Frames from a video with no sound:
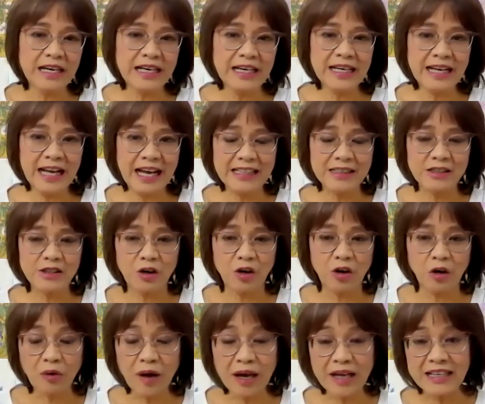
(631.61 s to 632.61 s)
it has
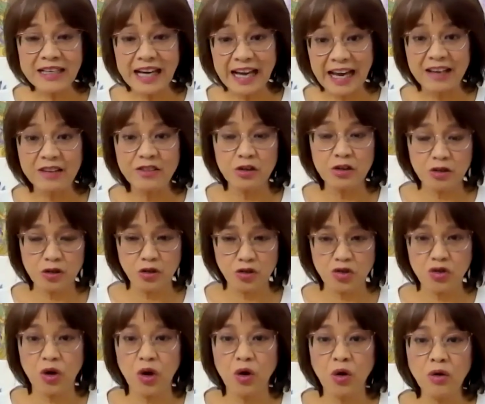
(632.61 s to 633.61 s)
already entered the
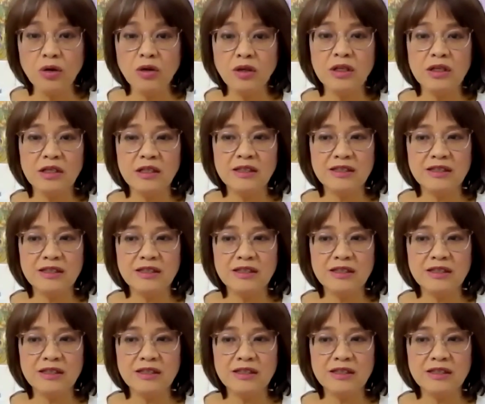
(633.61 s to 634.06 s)
show,